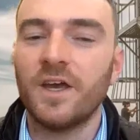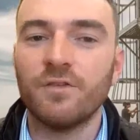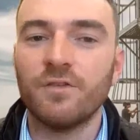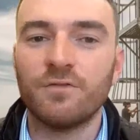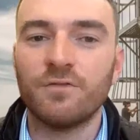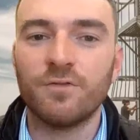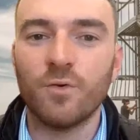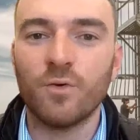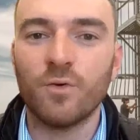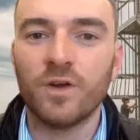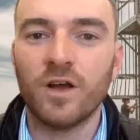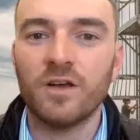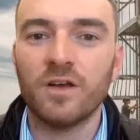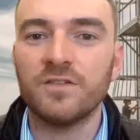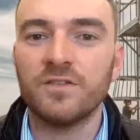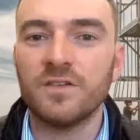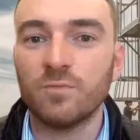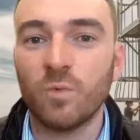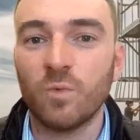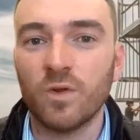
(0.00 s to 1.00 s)
and the
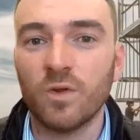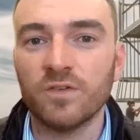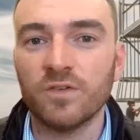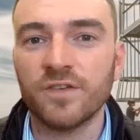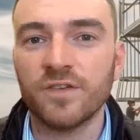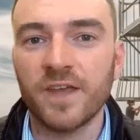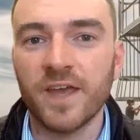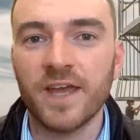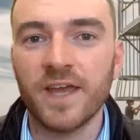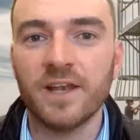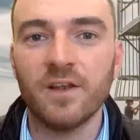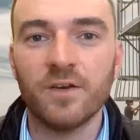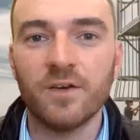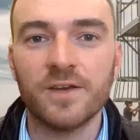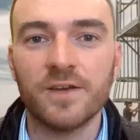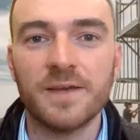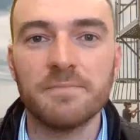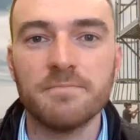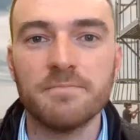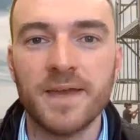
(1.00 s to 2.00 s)
forecast is once again
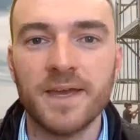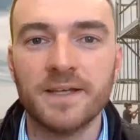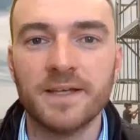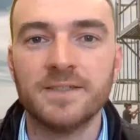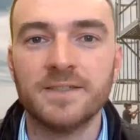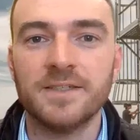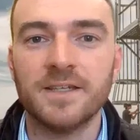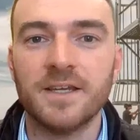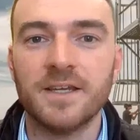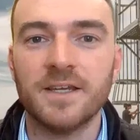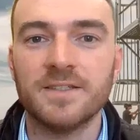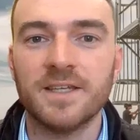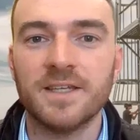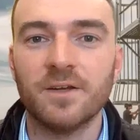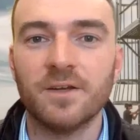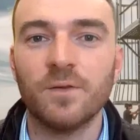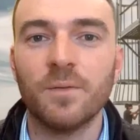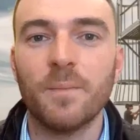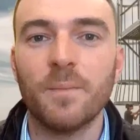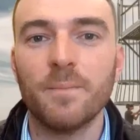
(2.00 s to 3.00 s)
looking mixed
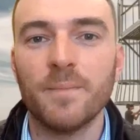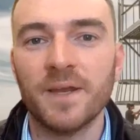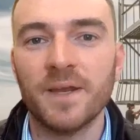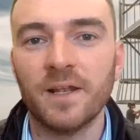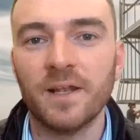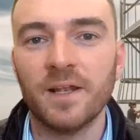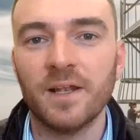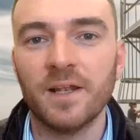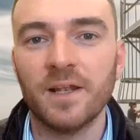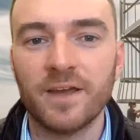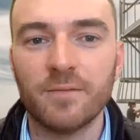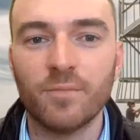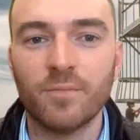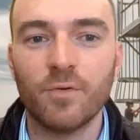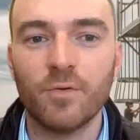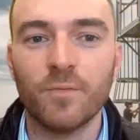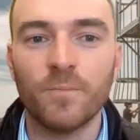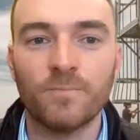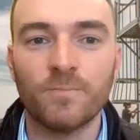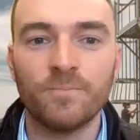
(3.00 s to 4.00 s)
until middle of
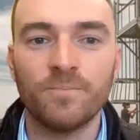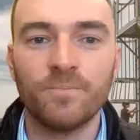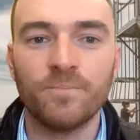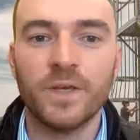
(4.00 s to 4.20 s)
April.